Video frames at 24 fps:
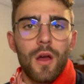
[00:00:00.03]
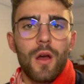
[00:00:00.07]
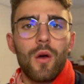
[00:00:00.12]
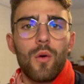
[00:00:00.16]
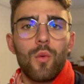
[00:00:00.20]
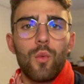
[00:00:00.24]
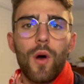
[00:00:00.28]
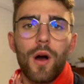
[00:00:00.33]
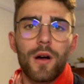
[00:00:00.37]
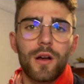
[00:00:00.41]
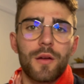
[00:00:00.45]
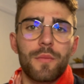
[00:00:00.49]

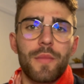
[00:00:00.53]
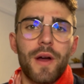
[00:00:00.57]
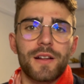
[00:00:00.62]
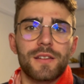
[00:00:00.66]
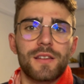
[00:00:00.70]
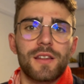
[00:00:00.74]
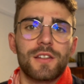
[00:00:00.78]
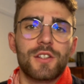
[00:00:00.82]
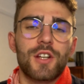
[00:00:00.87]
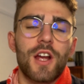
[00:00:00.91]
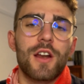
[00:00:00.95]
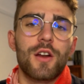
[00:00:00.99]
Welcome back to
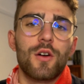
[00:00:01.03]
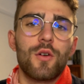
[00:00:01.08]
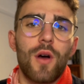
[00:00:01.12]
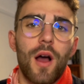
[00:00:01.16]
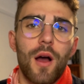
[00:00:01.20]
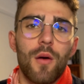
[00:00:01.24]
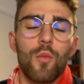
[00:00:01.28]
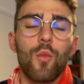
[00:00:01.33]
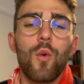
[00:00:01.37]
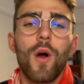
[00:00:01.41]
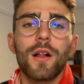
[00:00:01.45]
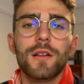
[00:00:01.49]
the channel
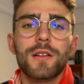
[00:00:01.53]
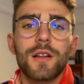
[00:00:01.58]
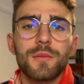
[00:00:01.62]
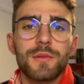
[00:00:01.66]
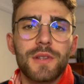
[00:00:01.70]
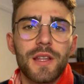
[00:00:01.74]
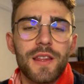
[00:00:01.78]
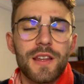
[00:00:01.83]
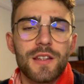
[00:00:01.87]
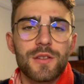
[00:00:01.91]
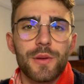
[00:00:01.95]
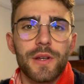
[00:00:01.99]
and welcome to
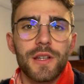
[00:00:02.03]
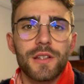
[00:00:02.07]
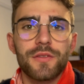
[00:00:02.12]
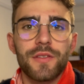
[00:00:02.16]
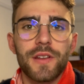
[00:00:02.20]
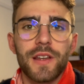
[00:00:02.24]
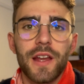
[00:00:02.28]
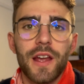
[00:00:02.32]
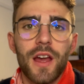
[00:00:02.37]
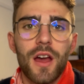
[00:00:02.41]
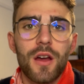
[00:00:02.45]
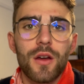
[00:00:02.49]
this week's
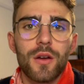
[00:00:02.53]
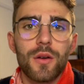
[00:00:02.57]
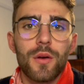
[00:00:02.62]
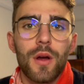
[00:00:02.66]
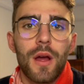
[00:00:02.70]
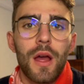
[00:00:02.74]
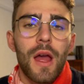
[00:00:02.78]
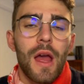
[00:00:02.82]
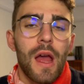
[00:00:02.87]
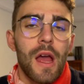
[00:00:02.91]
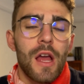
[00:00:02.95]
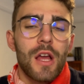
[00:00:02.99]
video.
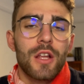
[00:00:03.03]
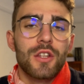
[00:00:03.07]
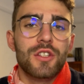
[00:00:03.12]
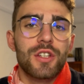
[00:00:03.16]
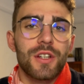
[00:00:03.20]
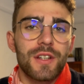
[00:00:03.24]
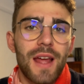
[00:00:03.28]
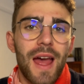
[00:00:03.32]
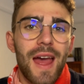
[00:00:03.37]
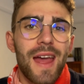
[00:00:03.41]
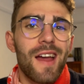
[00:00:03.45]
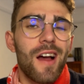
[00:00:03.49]

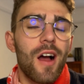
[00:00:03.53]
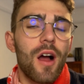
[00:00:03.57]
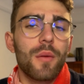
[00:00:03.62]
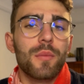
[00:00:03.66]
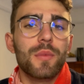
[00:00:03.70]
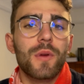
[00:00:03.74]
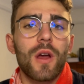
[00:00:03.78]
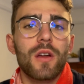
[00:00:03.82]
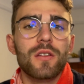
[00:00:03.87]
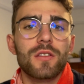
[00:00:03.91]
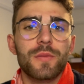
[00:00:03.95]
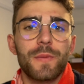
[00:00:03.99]
Today I'm
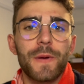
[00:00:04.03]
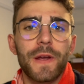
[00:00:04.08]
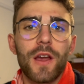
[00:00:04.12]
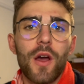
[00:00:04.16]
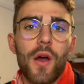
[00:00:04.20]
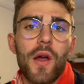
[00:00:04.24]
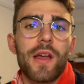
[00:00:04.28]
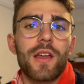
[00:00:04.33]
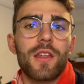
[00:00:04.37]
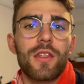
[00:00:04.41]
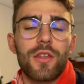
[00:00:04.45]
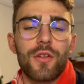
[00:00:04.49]
going to be
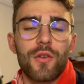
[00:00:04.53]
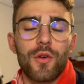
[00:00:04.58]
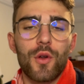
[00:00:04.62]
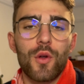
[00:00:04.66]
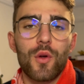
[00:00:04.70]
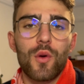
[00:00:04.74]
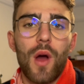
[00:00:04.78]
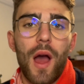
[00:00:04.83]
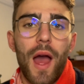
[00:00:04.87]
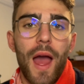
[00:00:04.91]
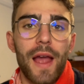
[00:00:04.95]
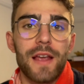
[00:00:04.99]
going
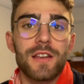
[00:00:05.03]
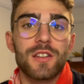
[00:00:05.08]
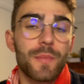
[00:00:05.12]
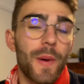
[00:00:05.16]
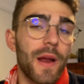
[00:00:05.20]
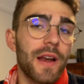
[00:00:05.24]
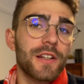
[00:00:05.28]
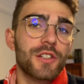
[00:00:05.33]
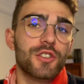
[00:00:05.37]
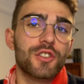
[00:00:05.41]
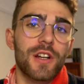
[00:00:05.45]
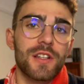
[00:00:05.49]
through a
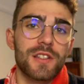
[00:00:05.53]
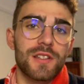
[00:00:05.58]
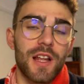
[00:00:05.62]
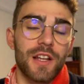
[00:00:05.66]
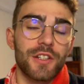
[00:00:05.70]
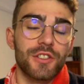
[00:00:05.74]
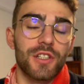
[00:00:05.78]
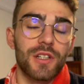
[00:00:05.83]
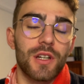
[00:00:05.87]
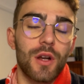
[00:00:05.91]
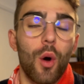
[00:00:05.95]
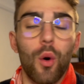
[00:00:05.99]
Spanish
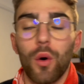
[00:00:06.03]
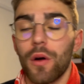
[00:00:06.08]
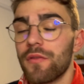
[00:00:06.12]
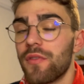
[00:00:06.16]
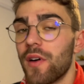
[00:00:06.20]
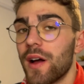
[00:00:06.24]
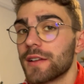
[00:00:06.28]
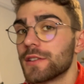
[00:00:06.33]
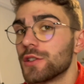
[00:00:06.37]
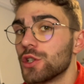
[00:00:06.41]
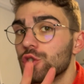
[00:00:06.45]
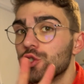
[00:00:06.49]
translation, or in
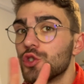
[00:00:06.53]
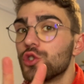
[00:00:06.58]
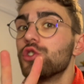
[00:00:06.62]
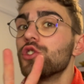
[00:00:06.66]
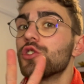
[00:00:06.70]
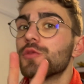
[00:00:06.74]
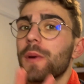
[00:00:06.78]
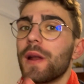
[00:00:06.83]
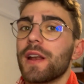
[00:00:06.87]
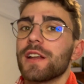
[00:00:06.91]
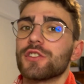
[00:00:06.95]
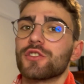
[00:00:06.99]
fact two
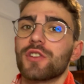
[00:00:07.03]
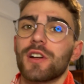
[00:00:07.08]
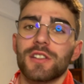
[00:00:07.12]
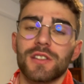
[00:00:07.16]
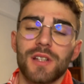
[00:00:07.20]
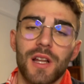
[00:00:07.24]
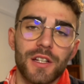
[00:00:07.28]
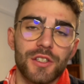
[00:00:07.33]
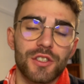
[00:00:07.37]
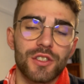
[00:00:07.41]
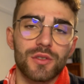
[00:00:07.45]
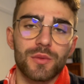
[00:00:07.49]
Spanish
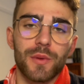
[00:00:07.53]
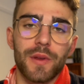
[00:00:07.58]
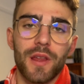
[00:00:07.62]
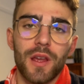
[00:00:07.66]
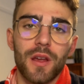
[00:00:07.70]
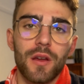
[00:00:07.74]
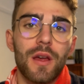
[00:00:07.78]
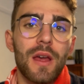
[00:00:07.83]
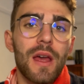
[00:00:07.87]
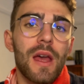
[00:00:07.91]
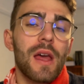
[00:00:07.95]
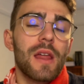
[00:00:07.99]
translations with
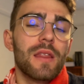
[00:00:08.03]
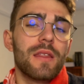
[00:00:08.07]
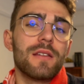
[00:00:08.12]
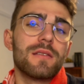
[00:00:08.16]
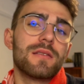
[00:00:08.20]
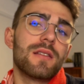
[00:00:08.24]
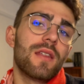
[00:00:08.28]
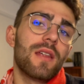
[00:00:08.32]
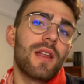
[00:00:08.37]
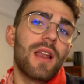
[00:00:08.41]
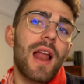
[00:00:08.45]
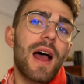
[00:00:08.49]
you. These
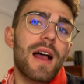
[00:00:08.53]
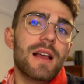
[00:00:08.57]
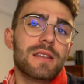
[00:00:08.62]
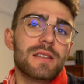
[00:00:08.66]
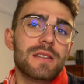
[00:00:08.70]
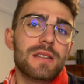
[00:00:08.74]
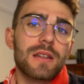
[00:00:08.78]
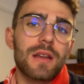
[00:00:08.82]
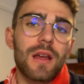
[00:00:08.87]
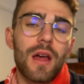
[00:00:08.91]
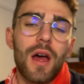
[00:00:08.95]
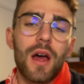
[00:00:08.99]
are the
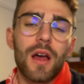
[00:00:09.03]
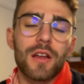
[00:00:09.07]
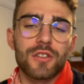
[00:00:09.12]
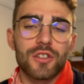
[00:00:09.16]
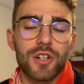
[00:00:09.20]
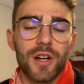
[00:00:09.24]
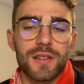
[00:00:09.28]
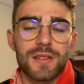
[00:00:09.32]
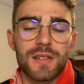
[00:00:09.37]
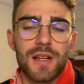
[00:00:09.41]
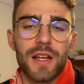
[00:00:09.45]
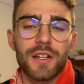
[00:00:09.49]
last
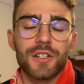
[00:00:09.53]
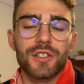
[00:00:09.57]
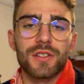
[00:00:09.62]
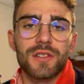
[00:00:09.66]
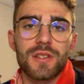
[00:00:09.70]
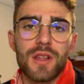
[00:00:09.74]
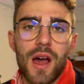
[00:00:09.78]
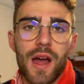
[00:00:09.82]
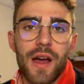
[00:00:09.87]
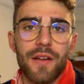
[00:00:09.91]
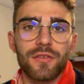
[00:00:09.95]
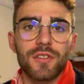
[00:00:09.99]
translations
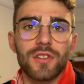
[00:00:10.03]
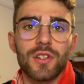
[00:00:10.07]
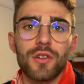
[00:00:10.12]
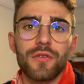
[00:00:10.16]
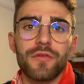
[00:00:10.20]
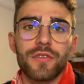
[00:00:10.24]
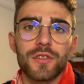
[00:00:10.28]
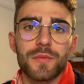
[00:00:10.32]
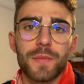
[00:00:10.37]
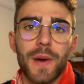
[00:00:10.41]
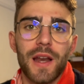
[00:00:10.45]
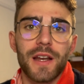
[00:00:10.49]
that I have to do
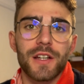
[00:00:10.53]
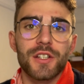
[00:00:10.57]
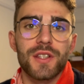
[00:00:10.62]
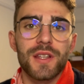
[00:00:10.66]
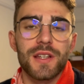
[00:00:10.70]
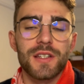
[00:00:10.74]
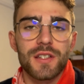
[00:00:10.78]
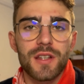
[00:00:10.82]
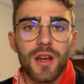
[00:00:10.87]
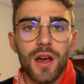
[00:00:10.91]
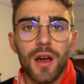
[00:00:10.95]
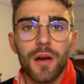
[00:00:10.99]
for Spanish
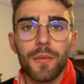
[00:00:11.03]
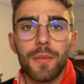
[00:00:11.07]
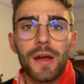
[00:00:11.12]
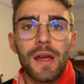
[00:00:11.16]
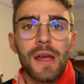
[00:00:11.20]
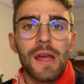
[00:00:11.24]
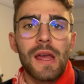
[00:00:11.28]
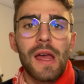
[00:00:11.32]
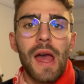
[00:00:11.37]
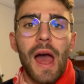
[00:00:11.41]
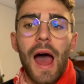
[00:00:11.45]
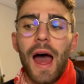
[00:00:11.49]
this term,
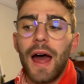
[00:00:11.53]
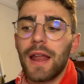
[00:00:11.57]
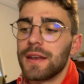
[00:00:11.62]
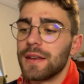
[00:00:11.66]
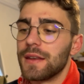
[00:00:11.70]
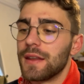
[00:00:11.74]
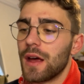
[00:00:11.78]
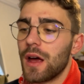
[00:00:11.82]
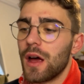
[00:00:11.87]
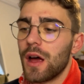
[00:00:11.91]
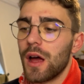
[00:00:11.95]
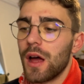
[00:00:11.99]
and
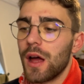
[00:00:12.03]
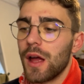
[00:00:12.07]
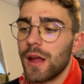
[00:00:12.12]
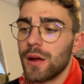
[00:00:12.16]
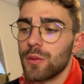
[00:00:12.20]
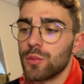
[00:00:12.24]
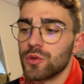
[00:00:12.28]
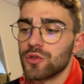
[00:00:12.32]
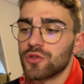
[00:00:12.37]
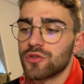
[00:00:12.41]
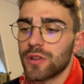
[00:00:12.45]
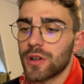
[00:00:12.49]
it
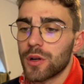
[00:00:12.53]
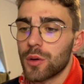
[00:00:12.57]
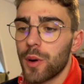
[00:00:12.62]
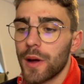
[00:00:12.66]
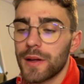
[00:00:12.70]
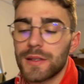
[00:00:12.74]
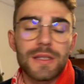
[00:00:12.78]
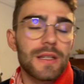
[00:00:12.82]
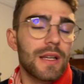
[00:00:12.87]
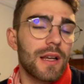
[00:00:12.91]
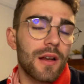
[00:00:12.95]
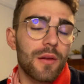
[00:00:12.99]
was
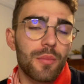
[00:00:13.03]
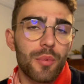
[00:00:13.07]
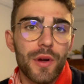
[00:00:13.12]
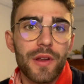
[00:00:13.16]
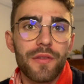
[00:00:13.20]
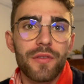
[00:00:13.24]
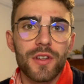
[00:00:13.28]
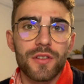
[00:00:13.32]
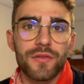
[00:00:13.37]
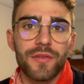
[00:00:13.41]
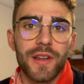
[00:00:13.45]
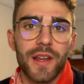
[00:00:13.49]
requested in a
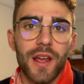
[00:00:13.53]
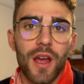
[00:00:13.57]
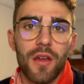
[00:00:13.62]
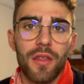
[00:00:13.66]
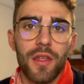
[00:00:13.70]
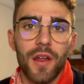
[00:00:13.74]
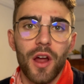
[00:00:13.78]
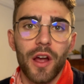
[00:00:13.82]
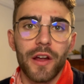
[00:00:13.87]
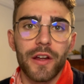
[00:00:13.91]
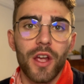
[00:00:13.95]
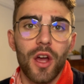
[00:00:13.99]
previous video
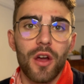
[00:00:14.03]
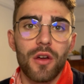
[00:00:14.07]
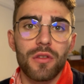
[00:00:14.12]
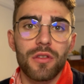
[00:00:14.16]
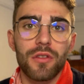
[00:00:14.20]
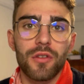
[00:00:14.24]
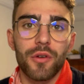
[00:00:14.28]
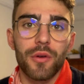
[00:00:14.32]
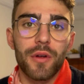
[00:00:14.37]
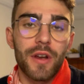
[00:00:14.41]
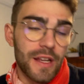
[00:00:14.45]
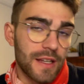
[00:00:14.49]
that I go
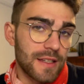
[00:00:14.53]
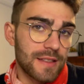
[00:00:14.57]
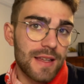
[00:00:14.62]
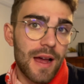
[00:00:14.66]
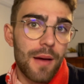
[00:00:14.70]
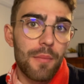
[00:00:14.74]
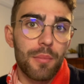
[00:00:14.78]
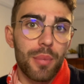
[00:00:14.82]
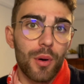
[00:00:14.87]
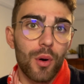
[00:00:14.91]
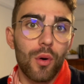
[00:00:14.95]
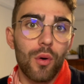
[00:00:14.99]
through an
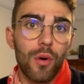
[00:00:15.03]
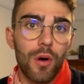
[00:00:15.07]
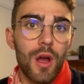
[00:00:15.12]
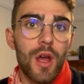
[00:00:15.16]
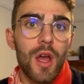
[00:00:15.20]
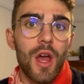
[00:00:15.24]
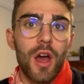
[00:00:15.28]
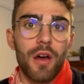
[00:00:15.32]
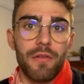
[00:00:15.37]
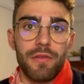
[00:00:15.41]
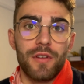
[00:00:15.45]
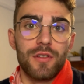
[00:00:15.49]
example
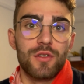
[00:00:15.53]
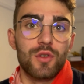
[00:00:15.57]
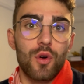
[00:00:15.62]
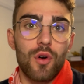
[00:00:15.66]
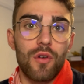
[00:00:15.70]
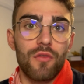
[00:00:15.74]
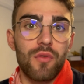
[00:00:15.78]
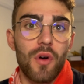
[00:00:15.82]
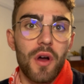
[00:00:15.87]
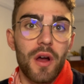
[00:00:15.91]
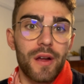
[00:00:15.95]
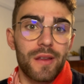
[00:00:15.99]
of the sort
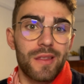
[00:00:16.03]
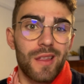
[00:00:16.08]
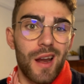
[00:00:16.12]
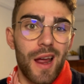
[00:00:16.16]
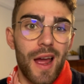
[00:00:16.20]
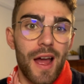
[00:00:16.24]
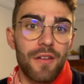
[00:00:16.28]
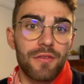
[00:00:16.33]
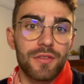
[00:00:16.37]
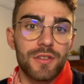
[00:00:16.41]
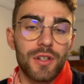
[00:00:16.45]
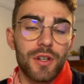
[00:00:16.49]
of work that I
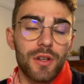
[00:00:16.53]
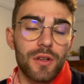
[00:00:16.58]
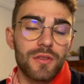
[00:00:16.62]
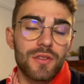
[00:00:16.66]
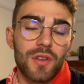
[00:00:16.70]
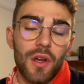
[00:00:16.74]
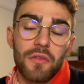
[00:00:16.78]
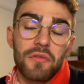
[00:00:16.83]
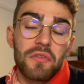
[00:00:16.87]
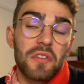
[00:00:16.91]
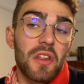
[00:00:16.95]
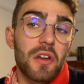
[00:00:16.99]
have to do.
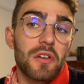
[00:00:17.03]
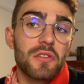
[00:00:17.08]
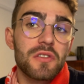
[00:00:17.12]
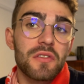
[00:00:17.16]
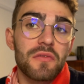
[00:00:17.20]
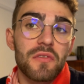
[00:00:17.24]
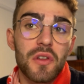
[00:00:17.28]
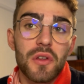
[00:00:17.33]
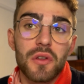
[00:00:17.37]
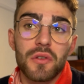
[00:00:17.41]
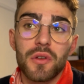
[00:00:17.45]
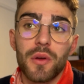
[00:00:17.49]
So for those of
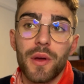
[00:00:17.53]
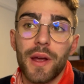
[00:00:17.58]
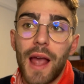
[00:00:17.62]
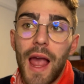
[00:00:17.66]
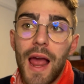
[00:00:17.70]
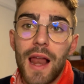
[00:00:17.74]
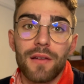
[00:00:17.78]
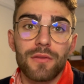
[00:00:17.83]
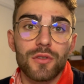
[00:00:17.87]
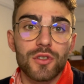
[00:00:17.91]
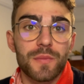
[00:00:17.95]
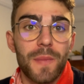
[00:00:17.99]
you doing
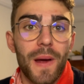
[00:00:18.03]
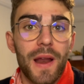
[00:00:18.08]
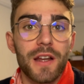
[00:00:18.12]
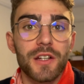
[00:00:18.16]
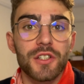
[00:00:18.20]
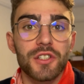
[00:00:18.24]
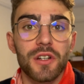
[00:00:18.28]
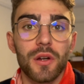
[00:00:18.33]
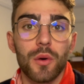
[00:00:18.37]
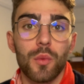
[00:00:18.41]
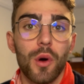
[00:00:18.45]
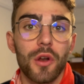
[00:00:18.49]
A-level
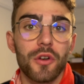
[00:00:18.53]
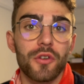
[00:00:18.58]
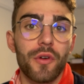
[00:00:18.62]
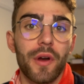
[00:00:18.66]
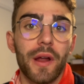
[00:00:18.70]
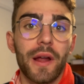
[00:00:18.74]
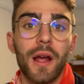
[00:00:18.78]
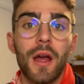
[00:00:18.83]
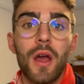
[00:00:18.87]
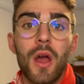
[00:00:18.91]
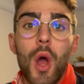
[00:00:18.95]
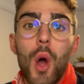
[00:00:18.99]
Spanish and are
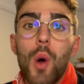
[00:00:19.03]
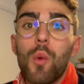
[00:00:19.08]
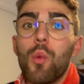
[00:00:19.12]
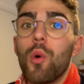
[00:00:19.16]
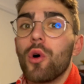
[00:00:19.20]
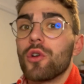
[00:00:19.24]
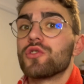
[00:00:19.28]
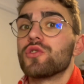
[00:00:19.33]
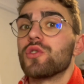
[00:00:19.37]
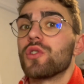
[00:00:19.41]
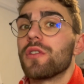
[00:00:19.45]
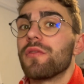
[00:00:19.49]
wondering what
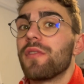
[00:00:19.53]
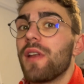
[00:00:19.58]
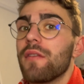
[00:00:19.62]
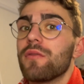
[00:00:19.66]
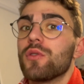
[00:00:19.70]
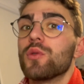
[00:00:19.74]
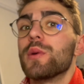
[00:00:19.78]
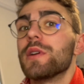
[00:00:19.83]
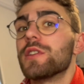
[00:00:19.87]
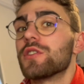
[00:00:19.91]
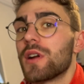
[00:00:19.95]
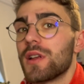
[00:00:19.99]
sort of level
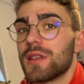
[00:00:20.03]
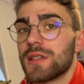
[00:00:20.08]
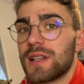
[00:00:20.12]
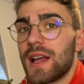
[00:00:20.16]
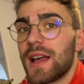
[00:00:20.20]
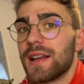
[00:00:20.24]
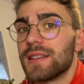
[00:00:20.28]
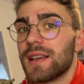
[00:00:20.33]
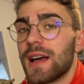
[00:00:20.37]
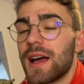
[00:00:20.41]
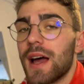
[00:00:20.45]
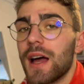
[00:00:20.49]
we
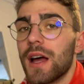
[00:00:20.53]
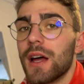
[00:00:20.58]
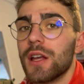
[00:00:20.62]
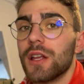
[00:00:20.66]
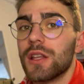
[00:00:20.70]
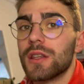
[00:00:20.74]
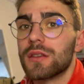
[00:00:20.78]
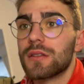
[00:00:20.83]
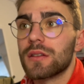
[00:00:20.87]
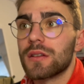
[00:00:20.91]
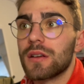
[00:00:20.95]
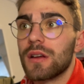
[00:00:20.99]
translate
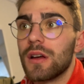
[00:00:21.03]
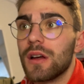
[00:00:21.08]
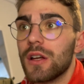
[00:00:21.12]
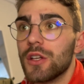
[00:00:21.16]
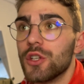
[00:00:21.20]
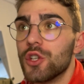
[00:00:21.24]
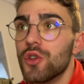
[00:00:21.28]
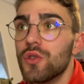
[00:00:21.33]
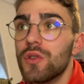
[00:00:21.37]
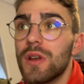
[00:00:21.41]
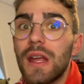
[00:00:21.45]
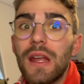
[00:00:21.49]
at
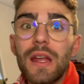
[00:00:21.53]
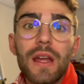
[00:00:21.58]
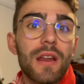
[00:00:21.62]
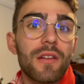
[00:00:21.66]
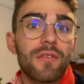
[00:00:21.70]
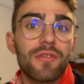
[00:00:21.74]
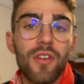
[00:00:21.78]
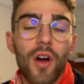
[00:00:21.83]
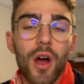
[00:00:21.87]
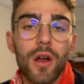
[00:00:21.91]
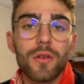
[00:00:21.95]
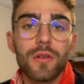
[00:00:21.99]
uni in
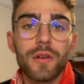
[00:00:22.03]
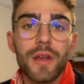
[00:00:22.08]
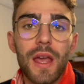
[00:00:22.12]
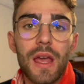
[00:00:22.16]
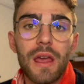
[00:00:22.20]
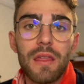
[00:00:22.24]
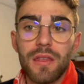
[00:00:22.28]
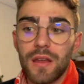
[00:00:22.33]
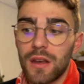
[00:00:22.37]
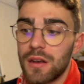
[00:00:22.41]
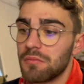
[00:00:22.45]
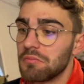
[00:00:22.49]
final year,
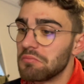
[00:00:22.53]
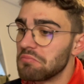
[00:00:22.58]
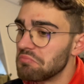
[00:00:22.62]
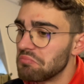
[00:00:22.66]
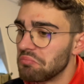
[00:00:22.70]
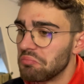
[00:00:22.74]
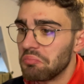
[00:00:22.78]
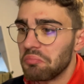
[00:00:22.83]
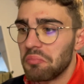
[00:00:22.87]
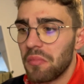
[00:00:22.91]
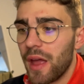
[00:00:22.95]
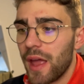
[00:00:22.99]
then
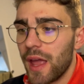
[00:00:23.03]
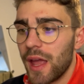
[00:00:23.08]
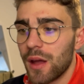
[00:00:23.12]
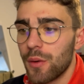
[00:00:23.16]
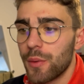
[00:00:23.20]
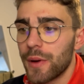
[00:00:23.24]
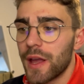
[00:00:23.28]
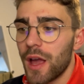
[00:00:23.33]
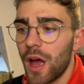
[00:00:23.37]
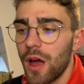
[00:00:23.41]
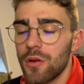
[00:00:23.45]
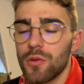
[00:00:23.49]
here we
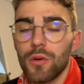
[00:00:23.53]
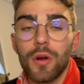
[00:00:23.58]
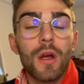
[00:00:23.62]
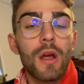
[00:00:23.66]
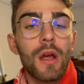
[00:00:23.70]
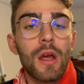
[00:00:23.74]
go.